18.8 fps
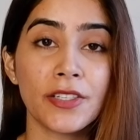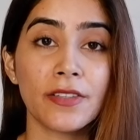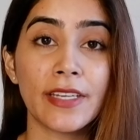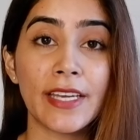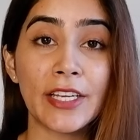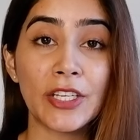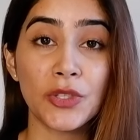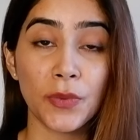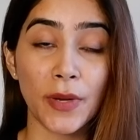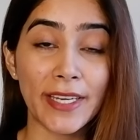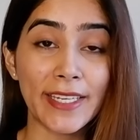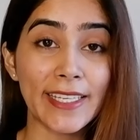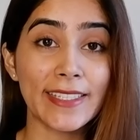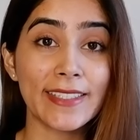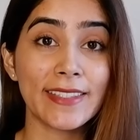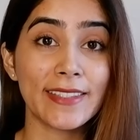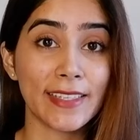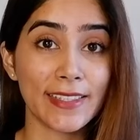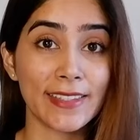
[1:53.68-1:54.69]
turning
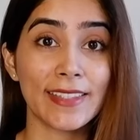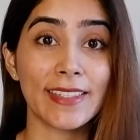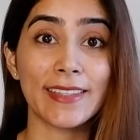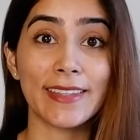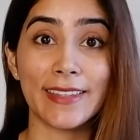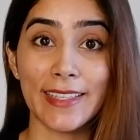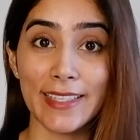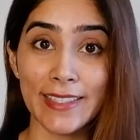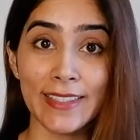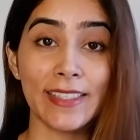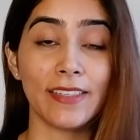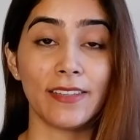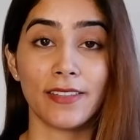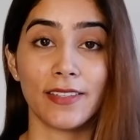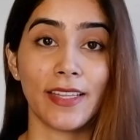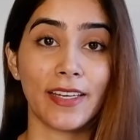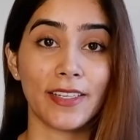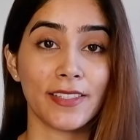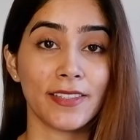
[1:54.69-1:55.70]
26 this
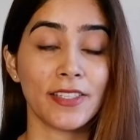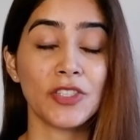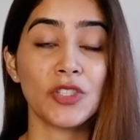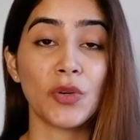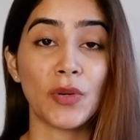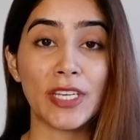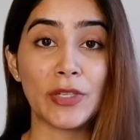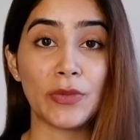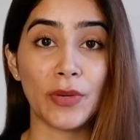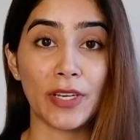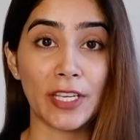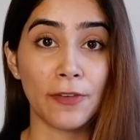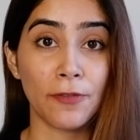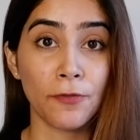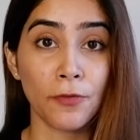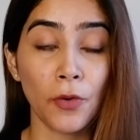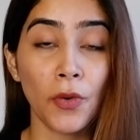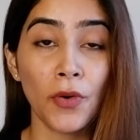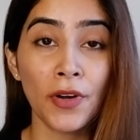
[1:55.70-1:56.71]
year, that is in
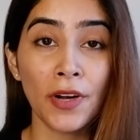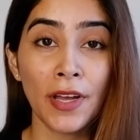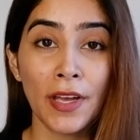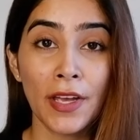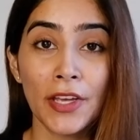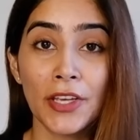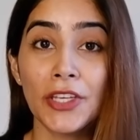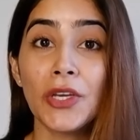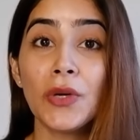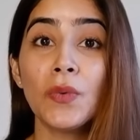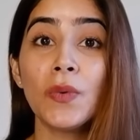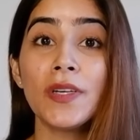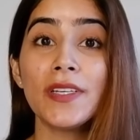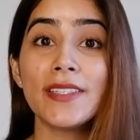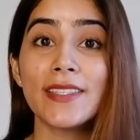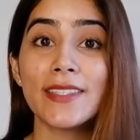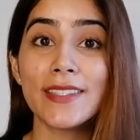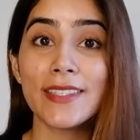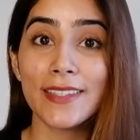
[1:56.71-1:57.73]
2024, you
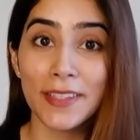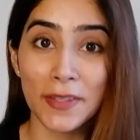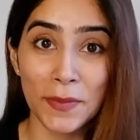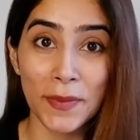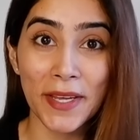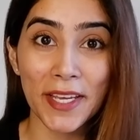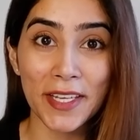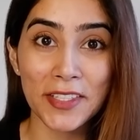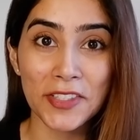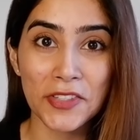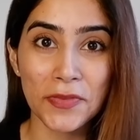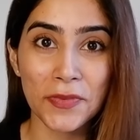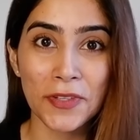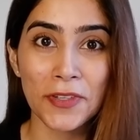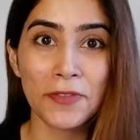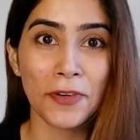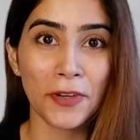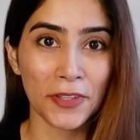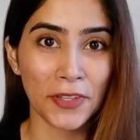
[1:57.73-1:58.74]
would still be
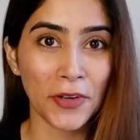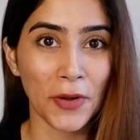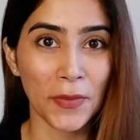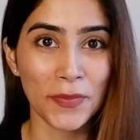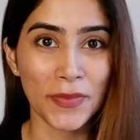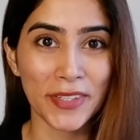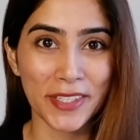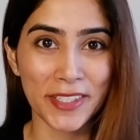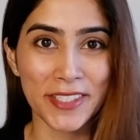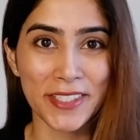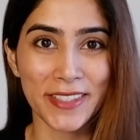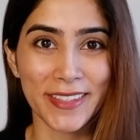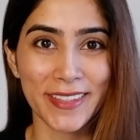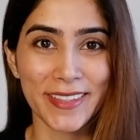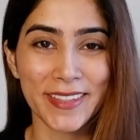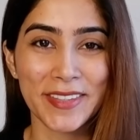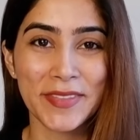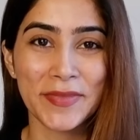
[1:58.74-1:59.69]
eligible for the competition.